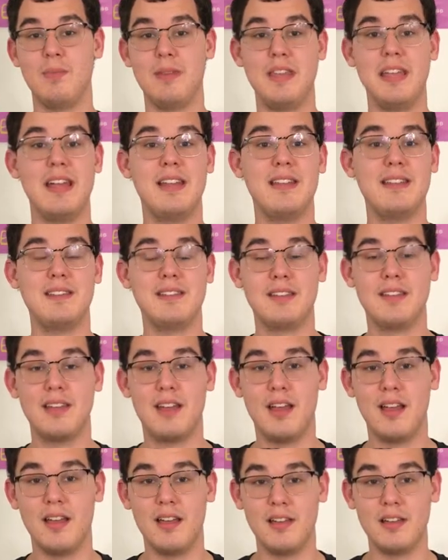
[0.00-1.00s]
pianist.
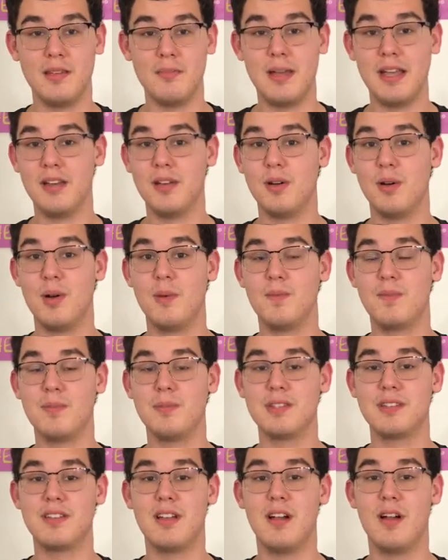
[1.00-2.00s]
You might know him from
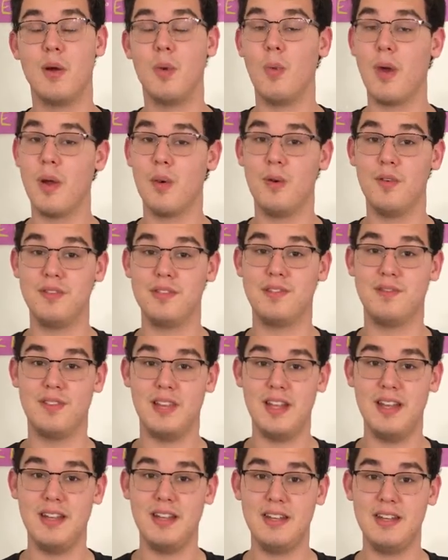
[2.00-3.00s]
the song Werewolves of
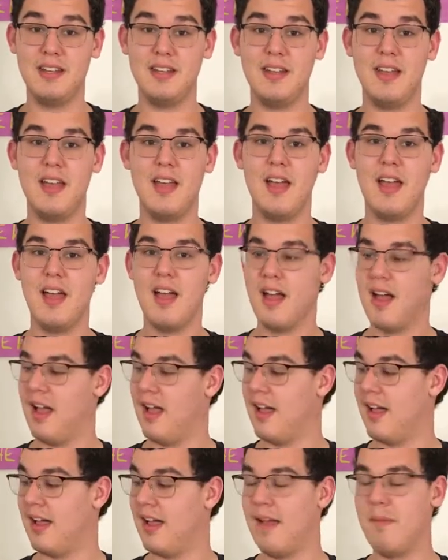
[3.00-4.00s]
London.
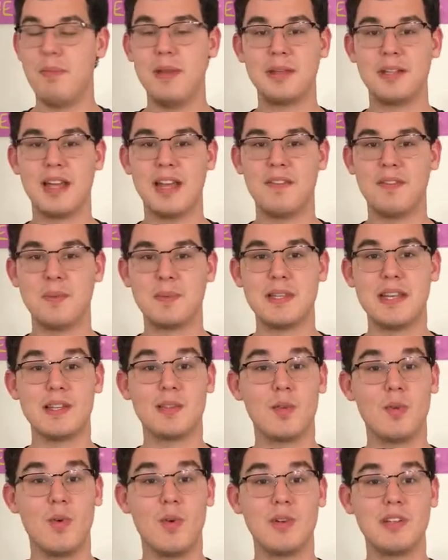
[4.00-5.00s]
I've been kind of
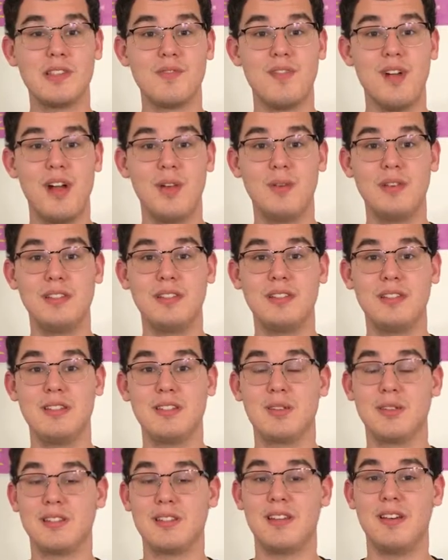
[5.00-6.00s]
obsessed with Warren Zevon recently,
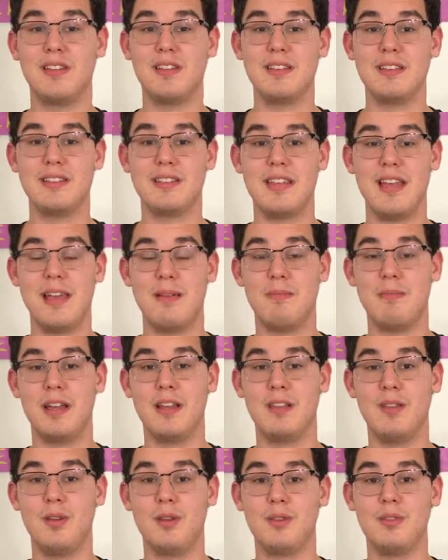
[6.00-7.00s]
so I saw this at
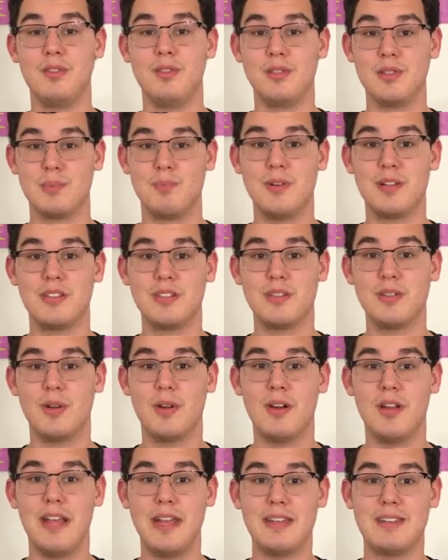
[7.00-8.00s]
my local used
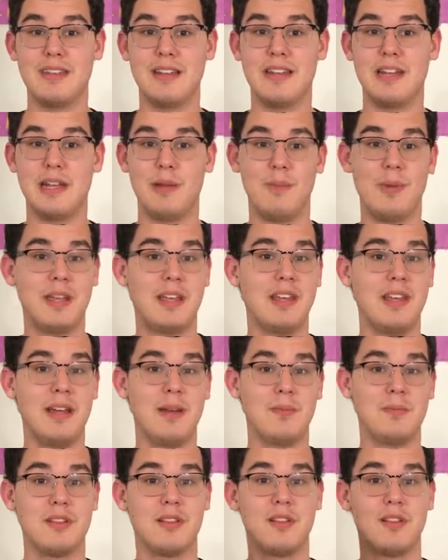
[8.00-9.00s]
bookstore and decided to pick it
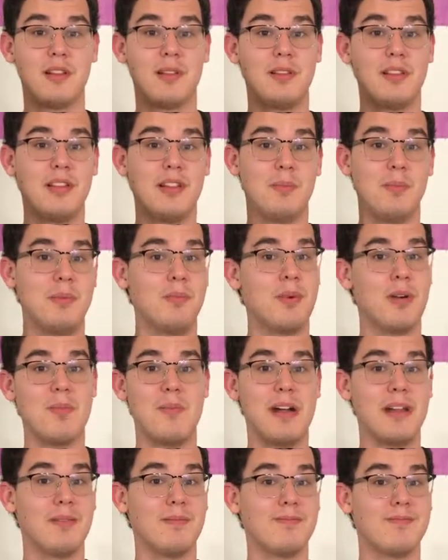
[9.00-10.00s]
up to learn a little bit more
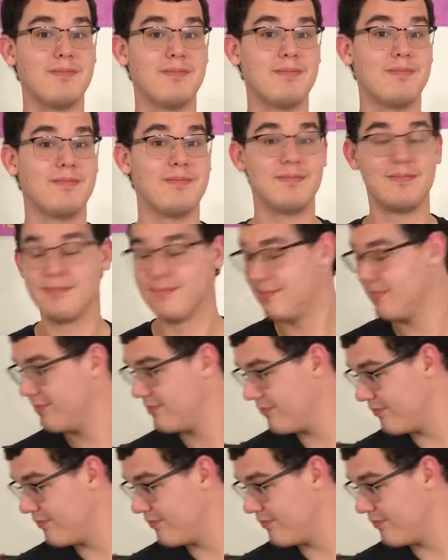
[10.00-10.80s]
about it.